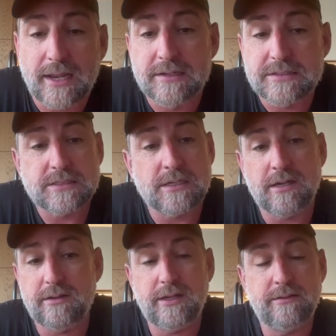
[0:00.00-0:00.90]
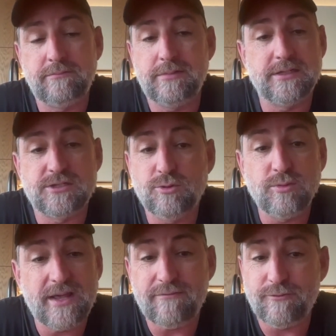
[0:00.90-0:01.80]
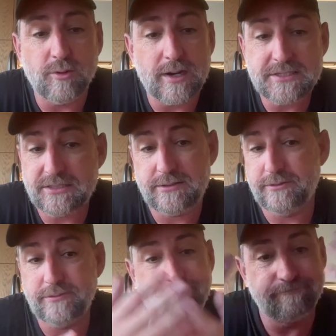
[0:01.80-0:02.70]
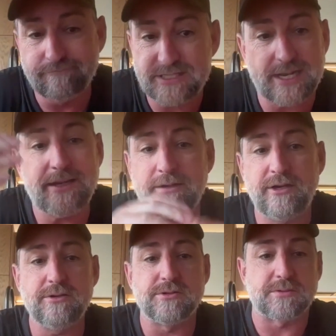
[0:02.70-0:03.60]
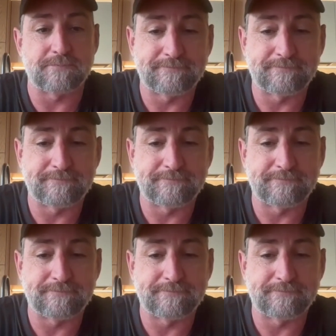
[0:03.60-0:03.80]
And it's all there for us to take and use.